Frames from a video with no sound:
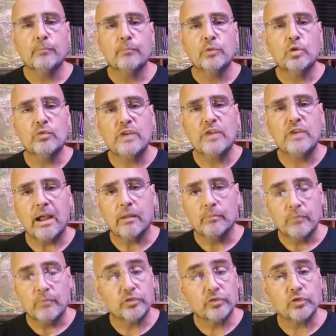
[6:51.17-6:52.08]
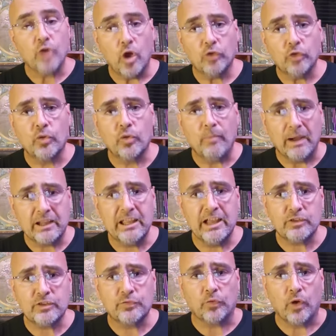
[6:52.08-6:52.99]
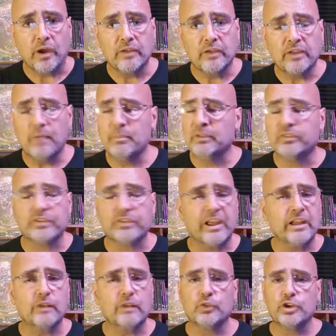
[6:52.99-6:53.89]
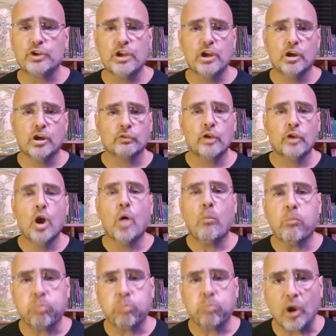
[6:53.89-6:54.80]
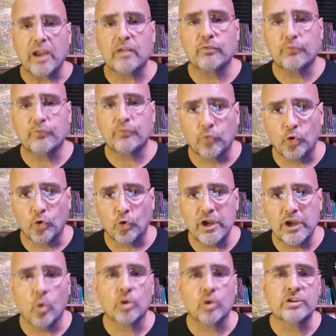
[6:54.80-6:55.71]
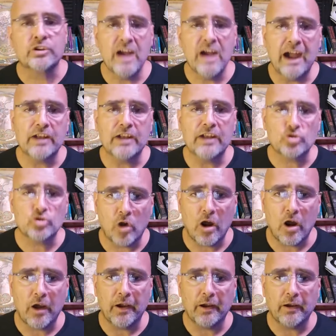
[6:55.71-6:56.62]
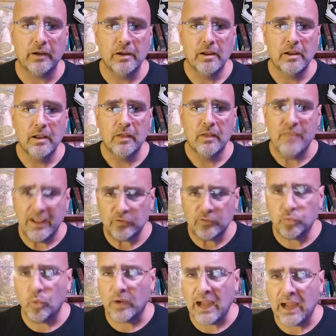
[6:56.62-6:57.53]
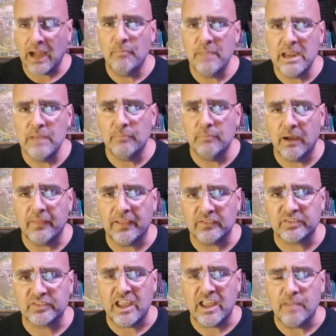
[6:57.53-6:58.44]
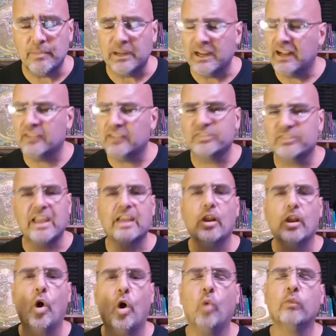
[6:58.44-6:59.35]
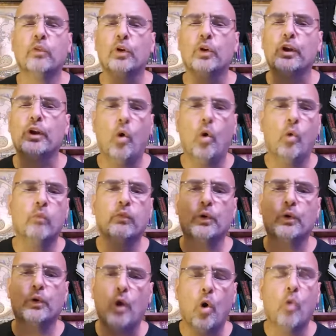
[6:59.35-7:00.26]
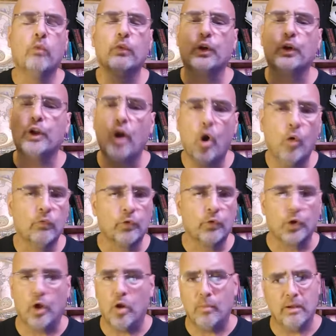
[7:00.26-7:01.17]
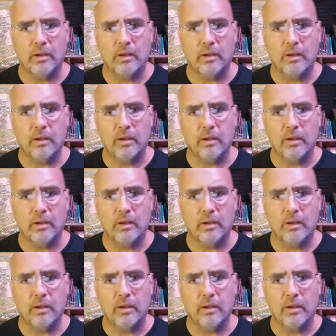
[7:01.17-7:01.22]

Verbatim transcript: This is also my catchphrase. I've been saying it for years. Break free or die trying. That's what I mean by that statement. And I say it over and over and over and over in all